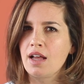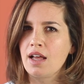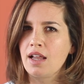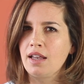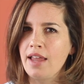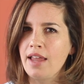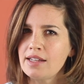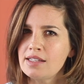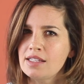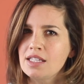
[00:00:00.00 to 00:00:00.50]

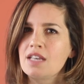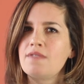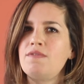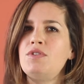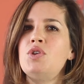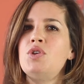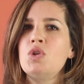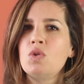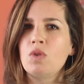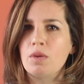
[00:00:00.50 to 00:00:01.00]
let's give
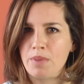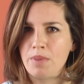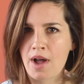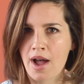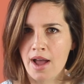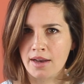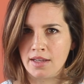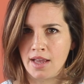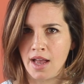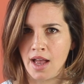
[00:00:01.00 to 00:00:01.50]
you a
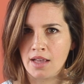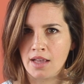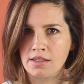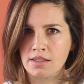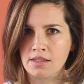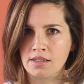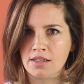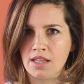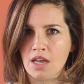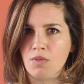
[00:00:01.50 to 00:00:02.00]

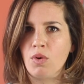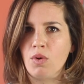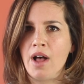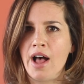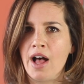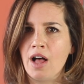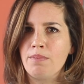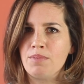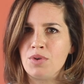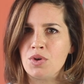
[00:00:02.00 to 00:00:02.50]
podcast that will
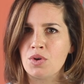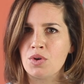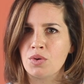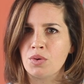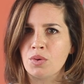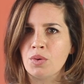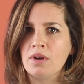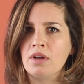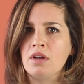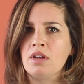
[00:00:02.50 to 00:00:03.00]
help
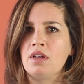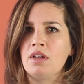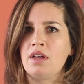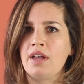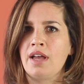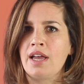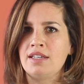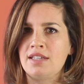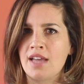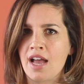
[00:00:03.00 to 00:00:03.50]
you
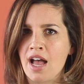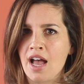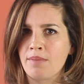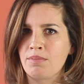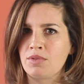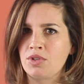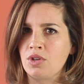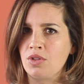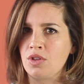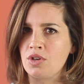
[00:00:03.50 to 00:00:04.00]

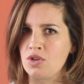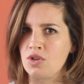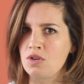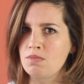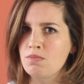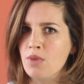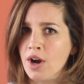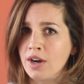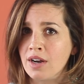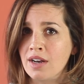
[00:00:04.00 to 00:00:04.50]
adapt to the new
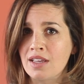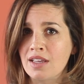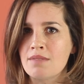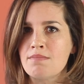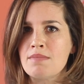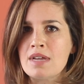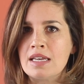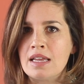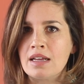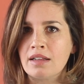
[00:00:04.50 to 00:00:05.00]
marketing and
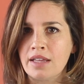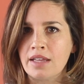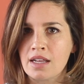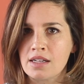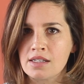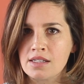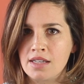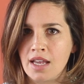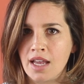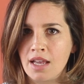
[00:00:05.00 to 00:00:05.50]
media
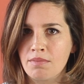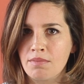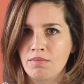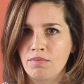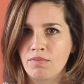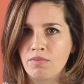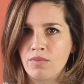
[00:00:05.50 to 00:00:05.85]
landscape.